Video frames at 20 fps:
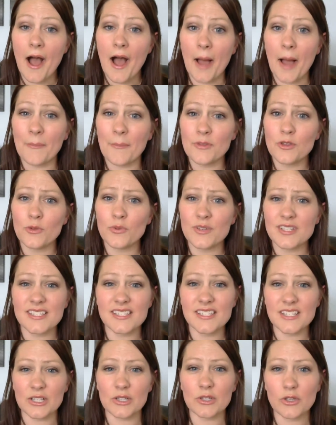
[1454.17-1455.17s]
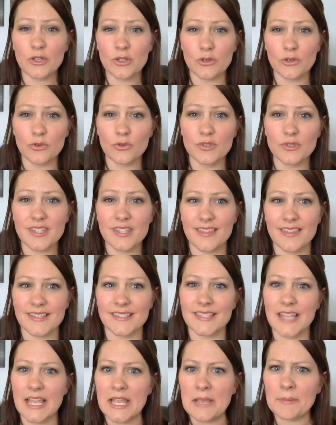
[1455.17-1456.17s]
Um, you would still use the
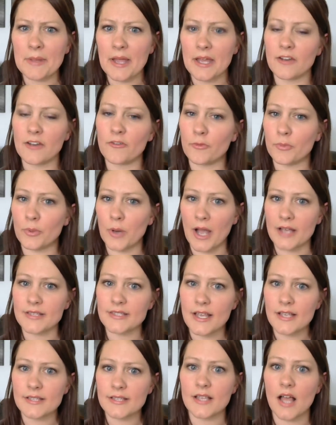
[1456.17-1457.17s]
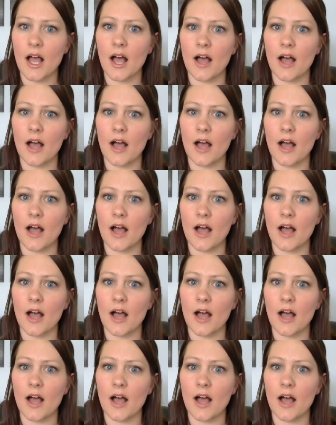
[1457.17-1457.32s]
same kind of process